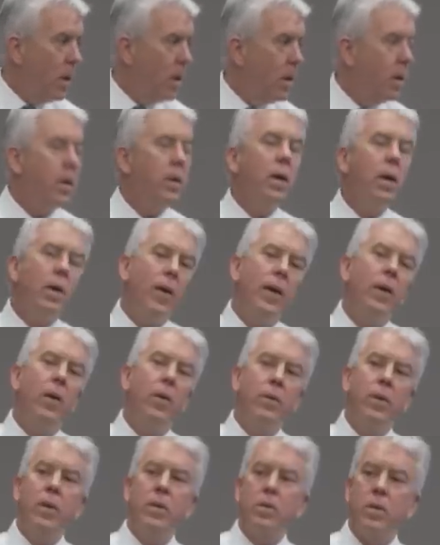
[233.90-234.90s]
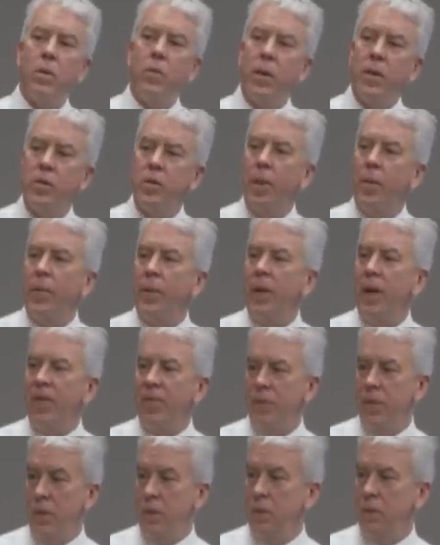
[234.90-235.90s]
you know, I don't need so much
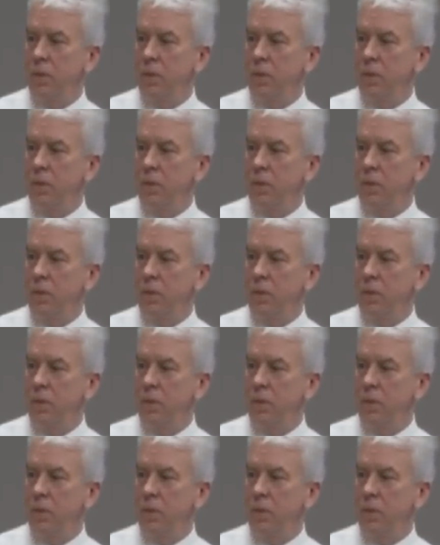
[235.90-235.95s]
epinephrine.